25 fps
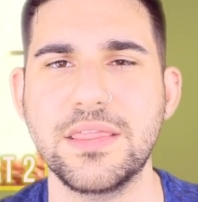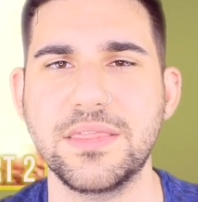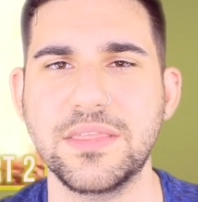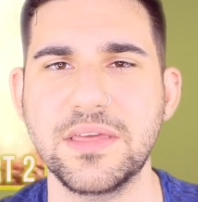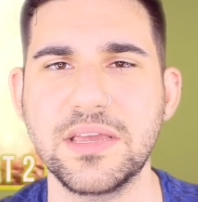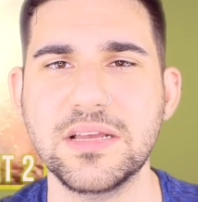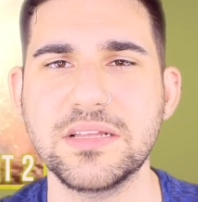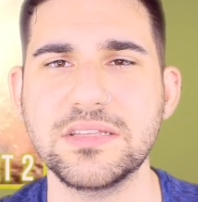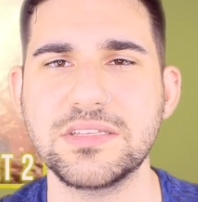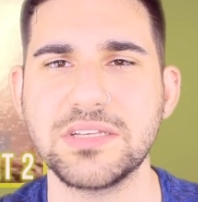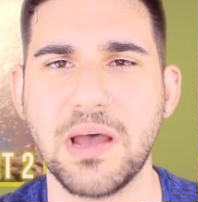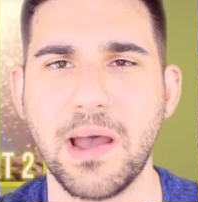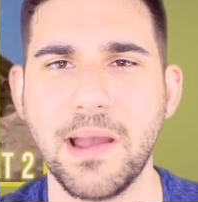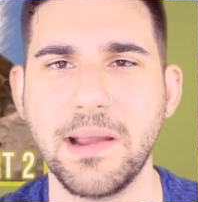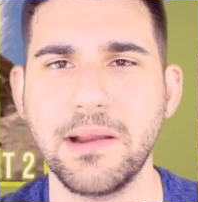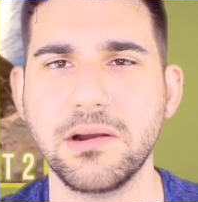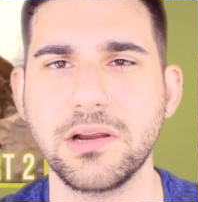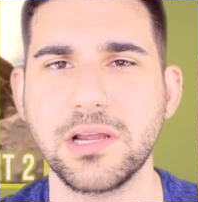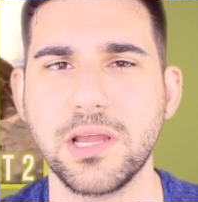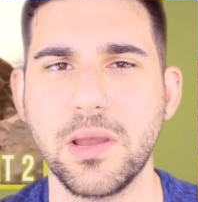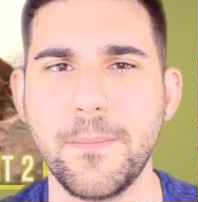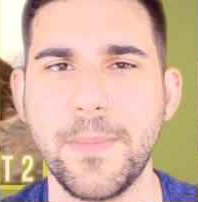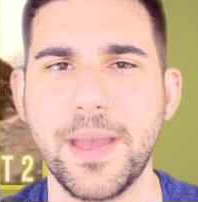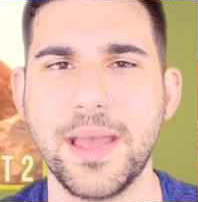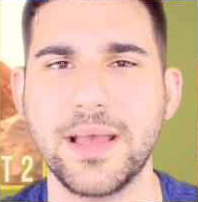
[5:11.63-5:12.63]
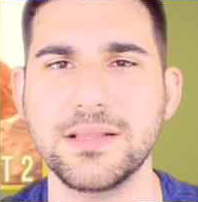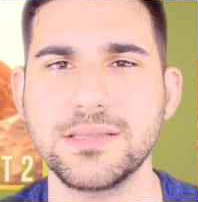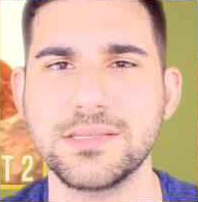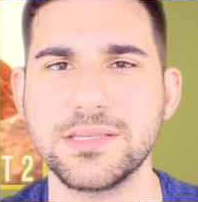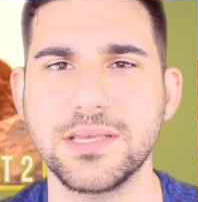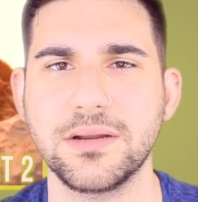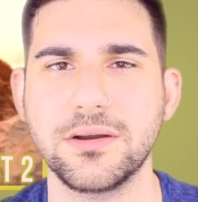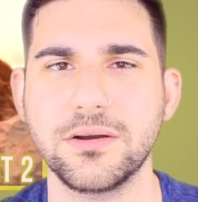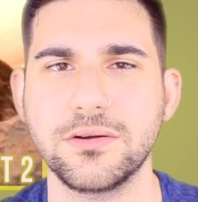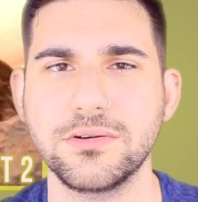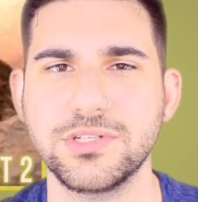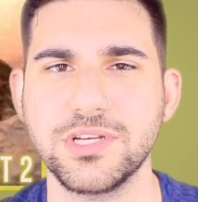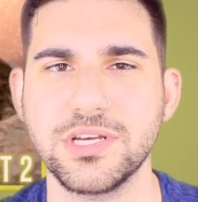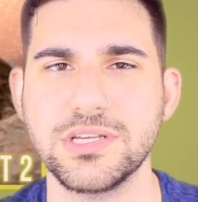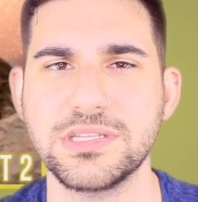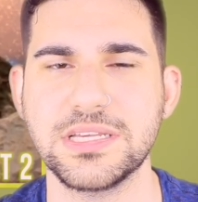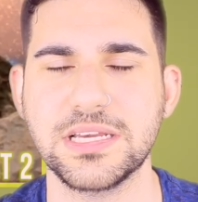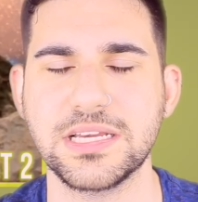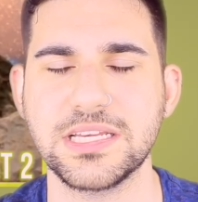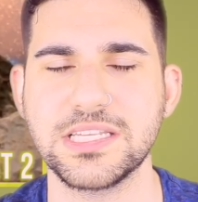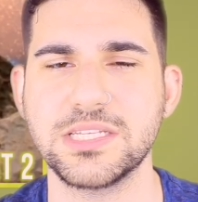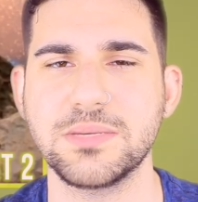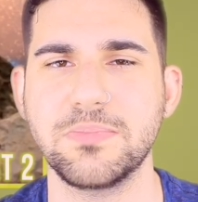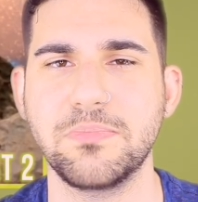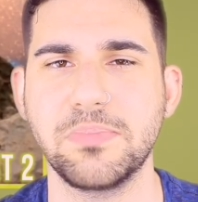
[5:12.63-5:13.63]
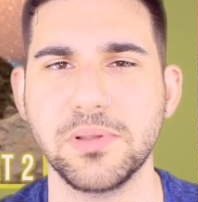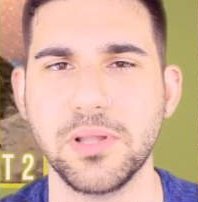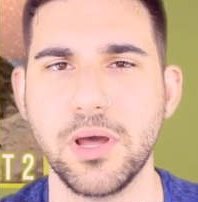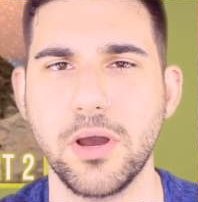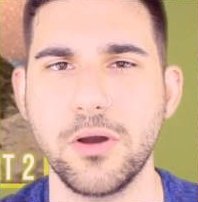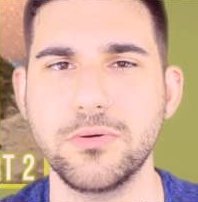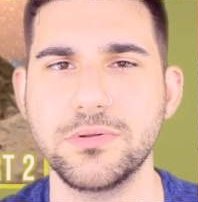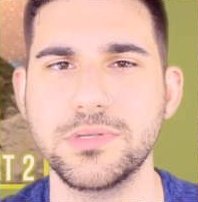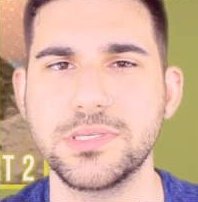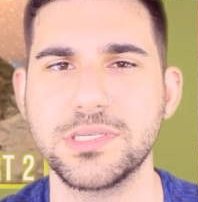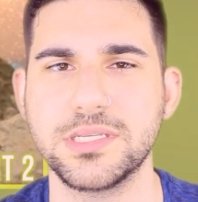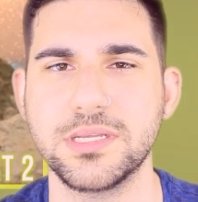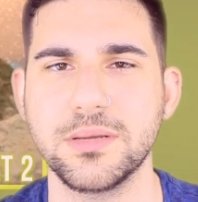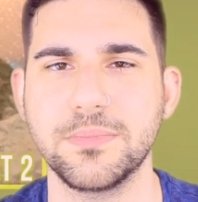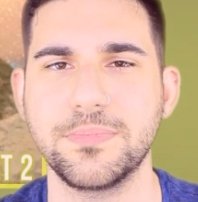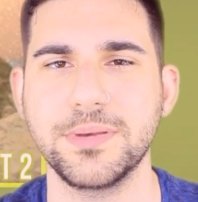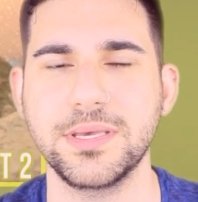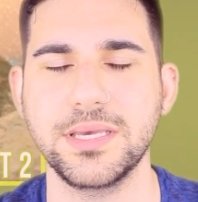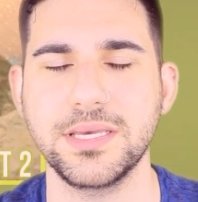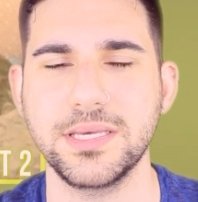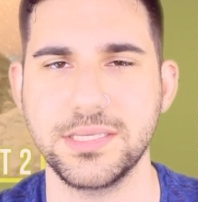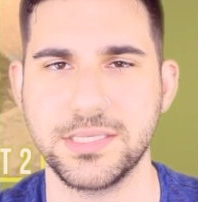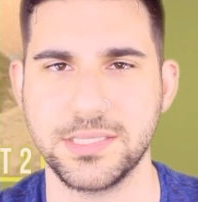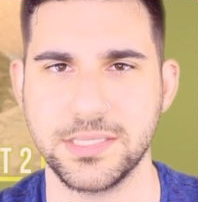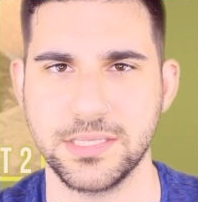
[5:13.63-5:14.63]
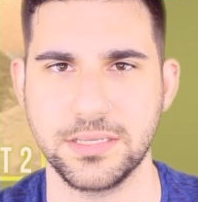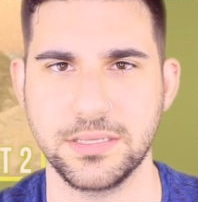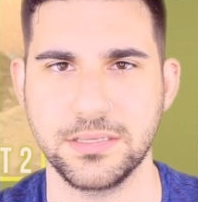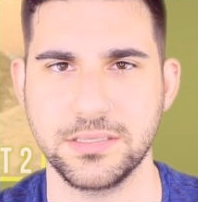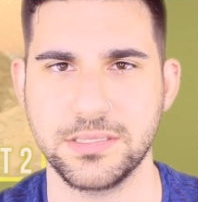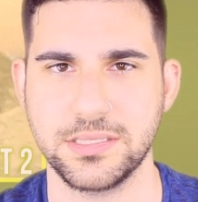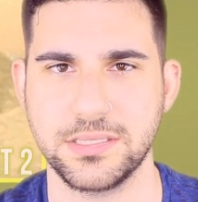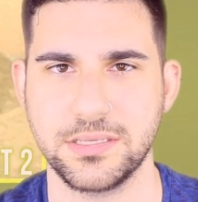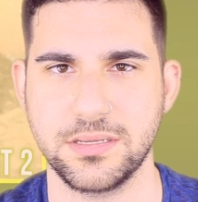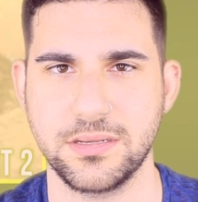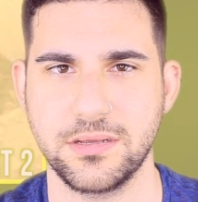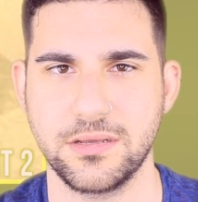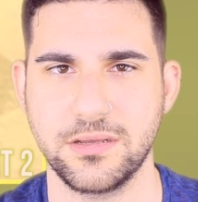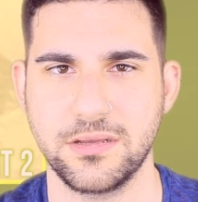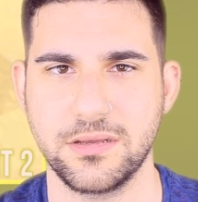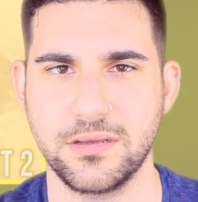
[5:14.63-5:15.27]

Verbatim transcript: the entire command center just explodes to pieces.